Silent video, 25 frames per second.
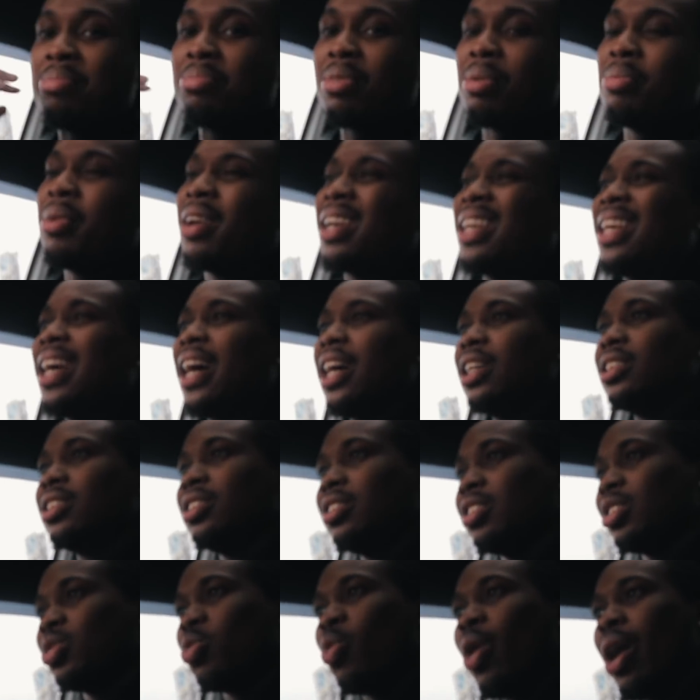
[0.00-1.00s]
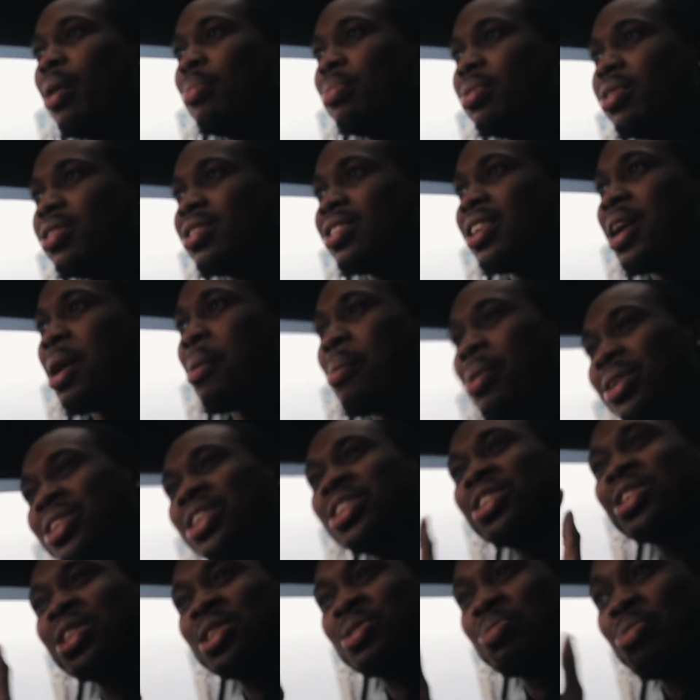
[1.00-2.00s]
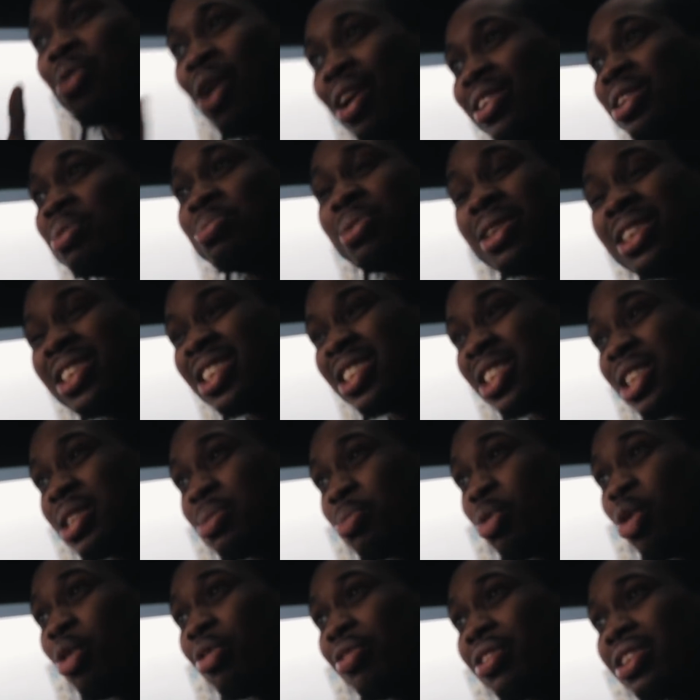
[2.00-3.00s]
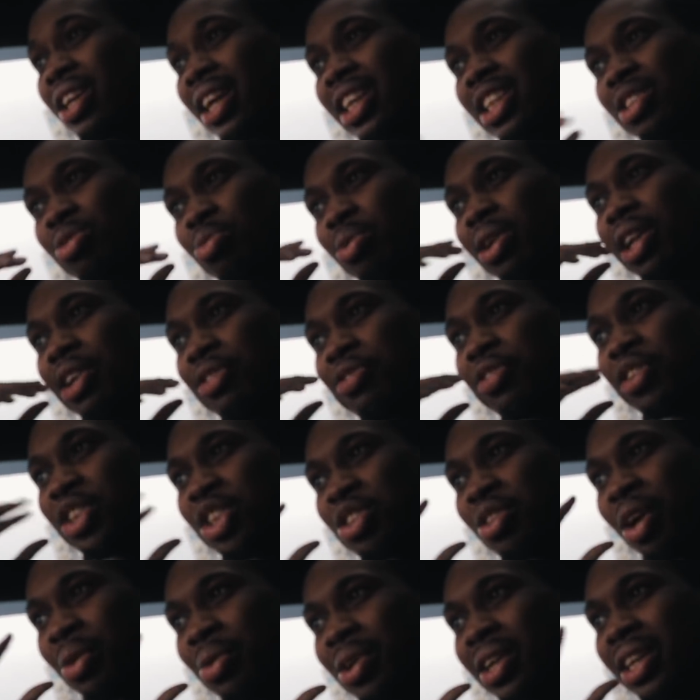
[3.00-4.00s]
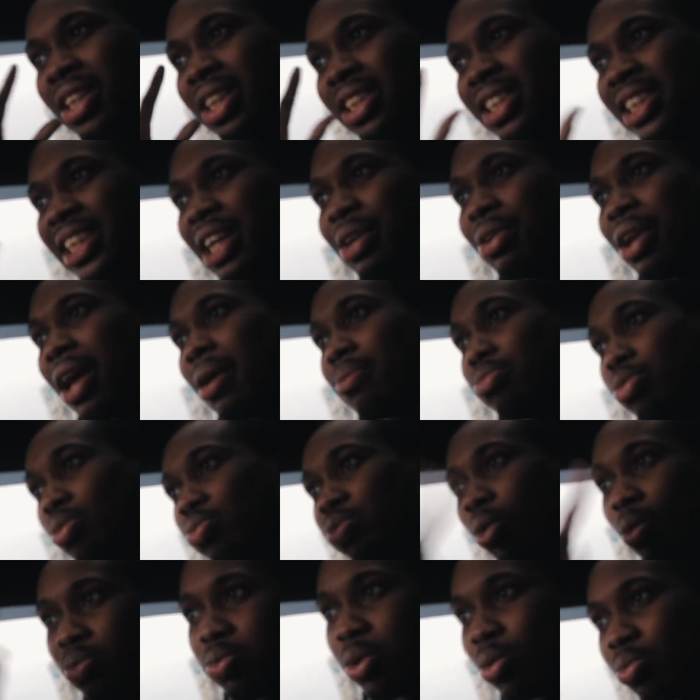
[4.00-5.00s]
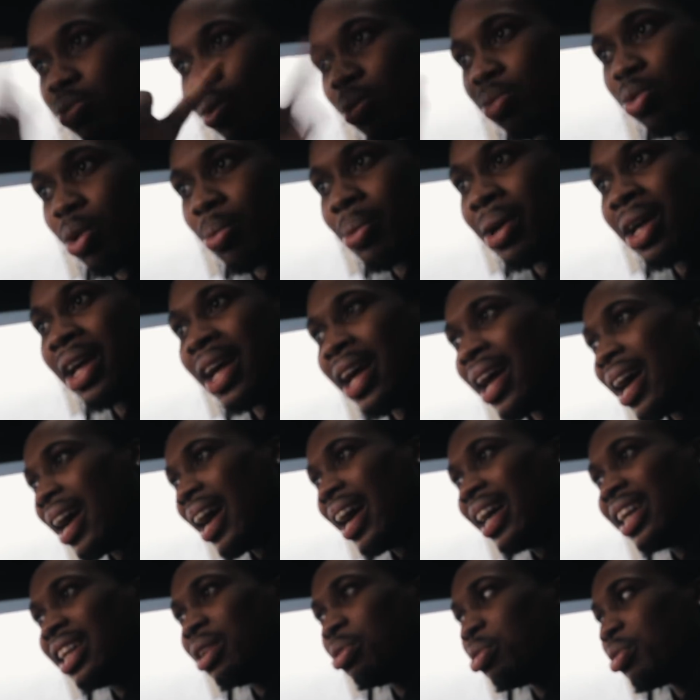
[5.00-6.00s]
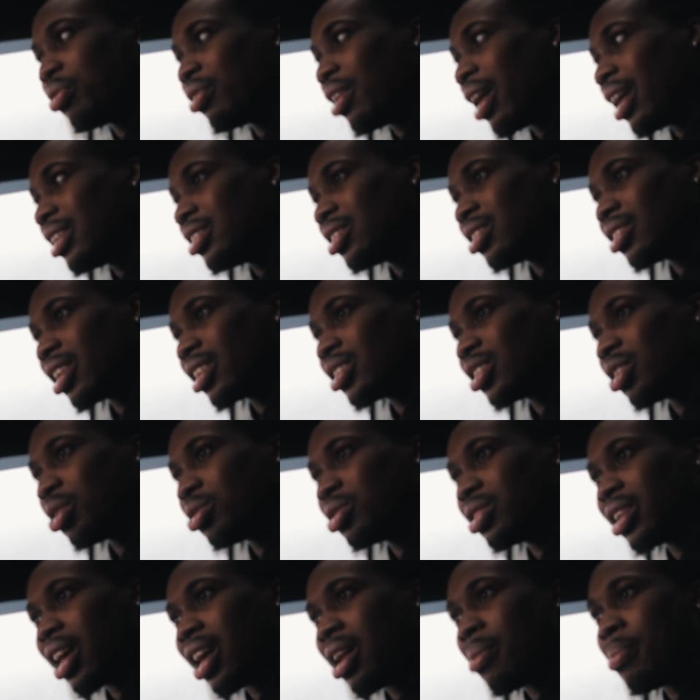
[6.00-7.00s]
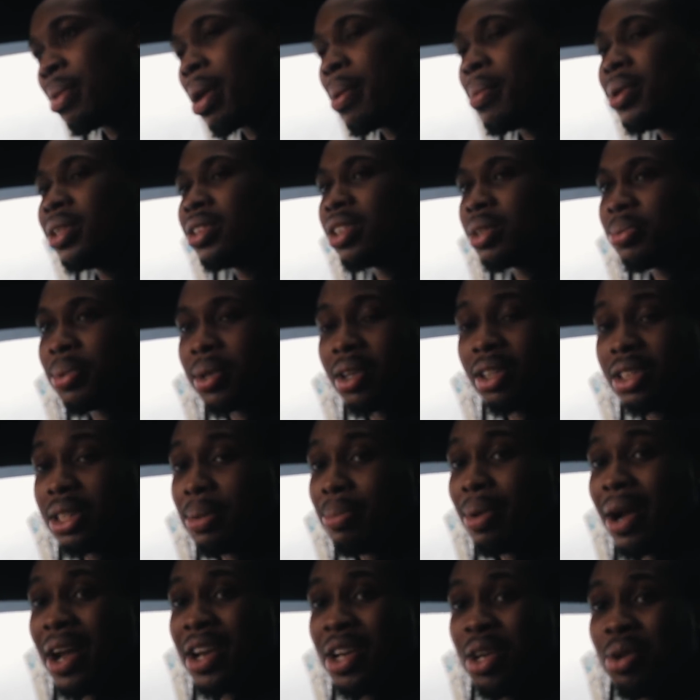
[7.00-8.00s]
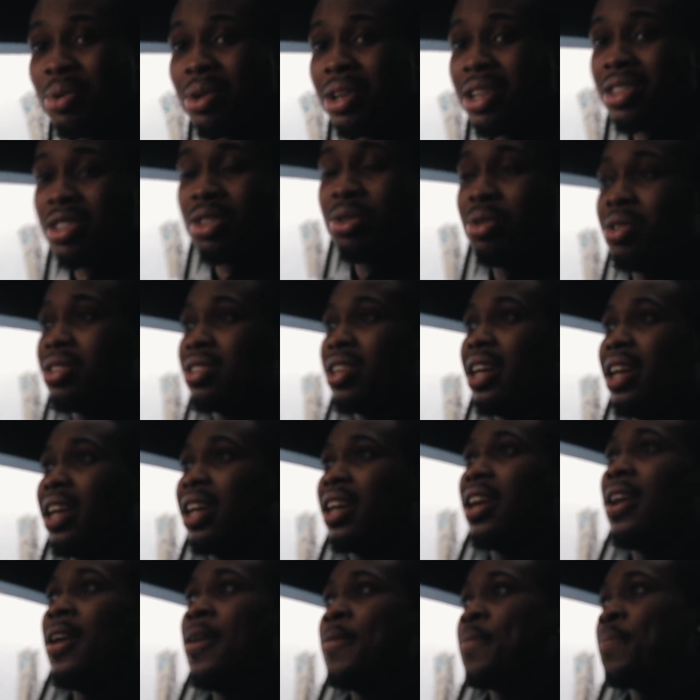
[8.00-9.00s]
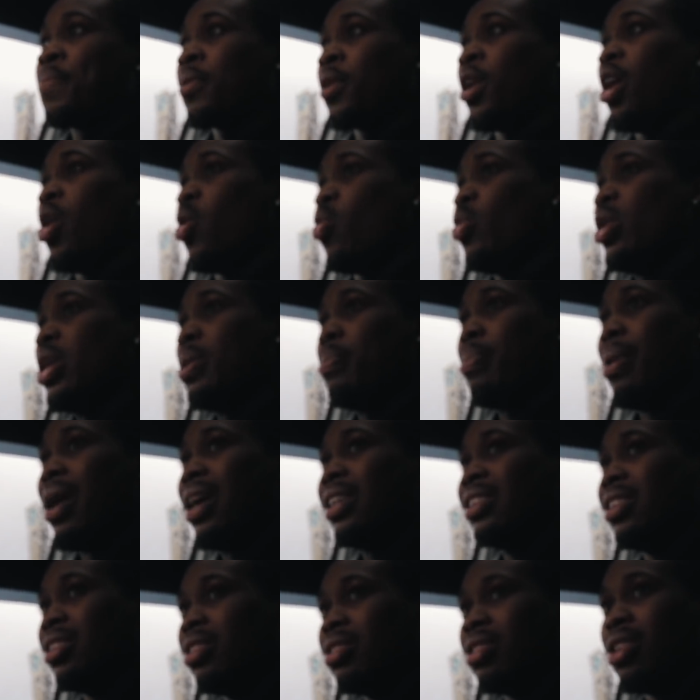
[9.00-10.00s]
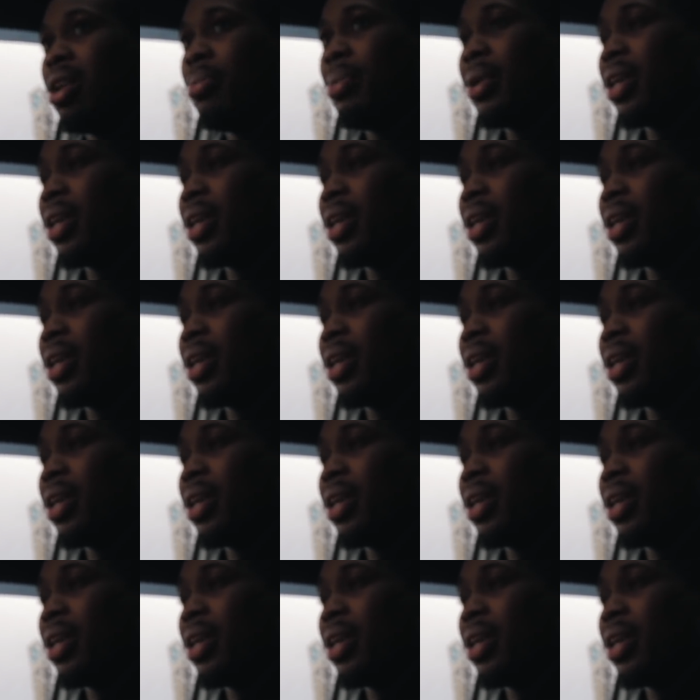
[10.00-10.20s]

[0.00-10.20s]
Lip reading: not gassed. It's just wipers, but it's just a small. I don't know. It's just a small thing. Like it's really frustrating when you can just hear it like whoop, whoop, whoop, whoop, whoop. And then with that, it's just like so silent. Maybe it's just because they're brand new, and as soon as like a week passes, I start